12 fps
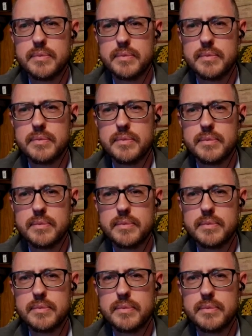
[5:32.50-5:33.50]

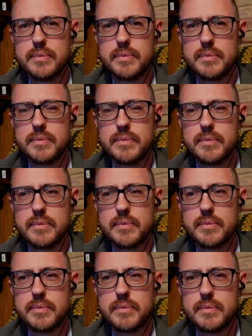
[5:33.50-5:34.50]

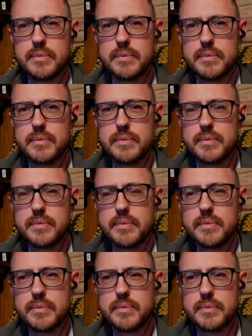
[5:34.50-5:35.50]
The person shown says nothing.